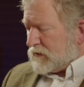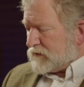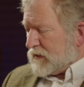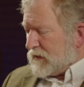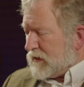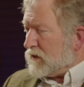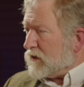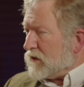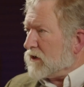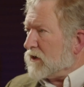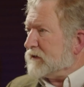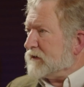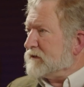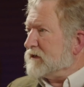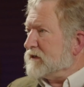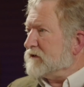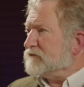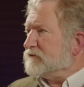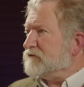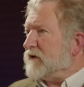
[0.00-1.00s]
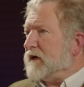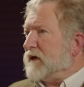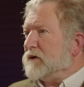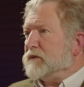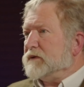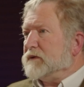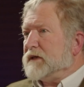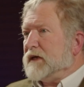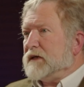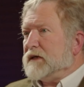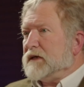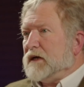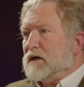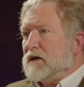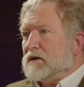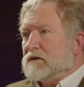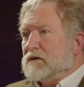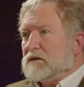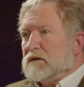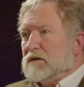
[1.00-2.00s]
they are identifying with that
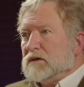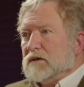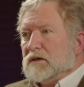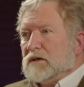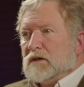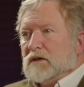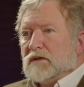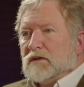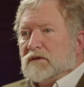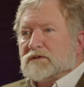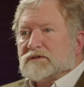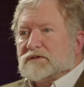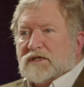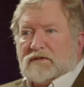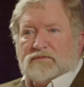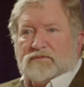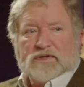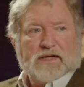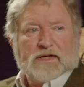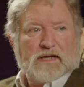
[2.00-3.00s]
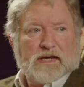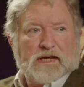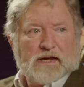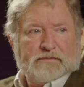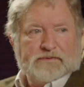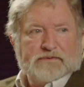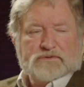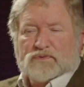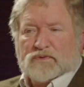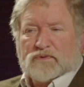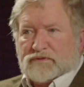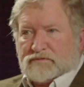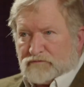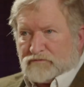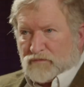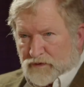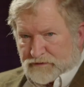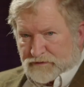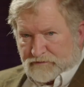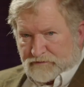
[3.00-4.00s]
now. The same thing happens with
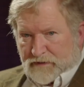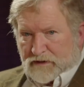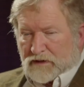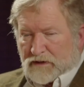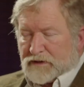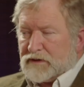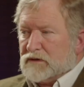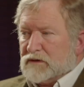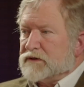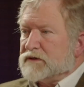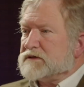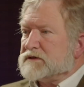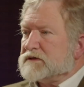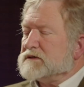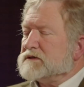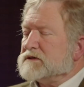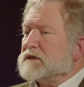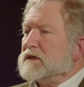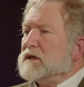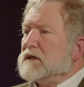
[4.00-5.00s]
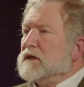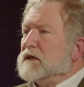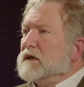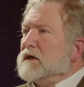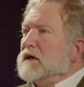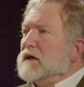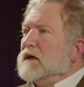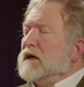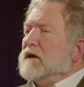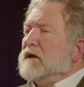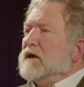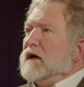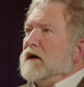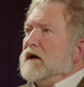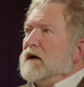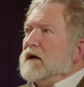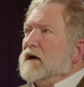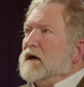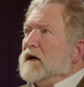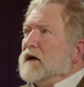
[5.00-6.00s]
mental illnesses
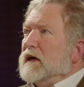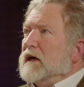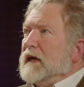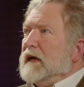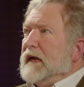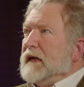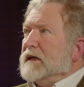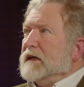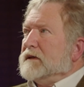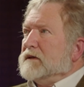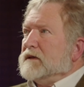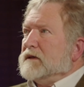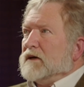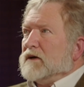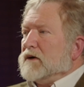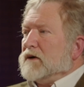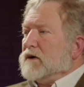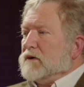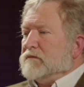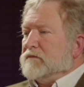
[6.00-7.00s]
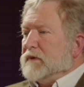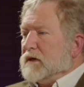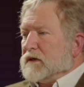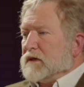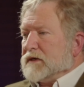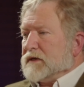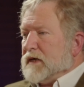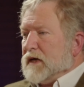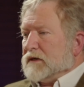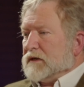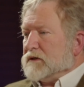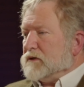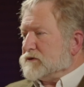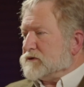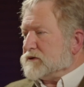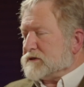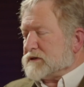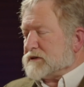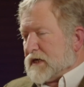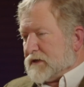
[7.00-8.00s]
and our mental
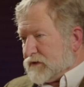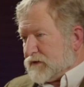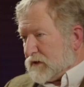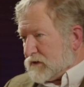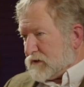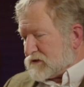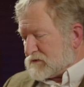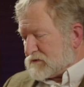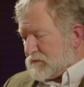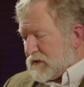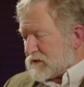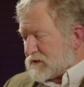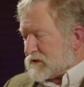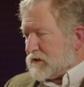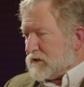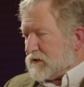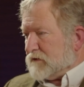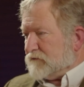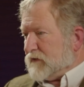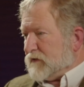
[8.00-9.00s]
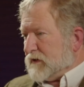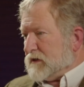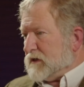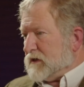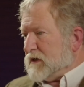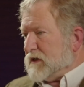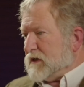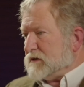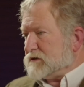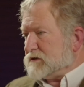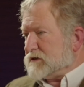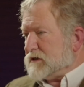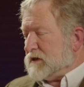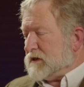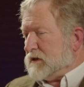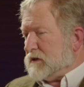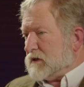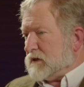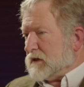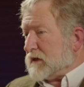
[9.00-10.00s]
diagnosis, I think especially of ADHD,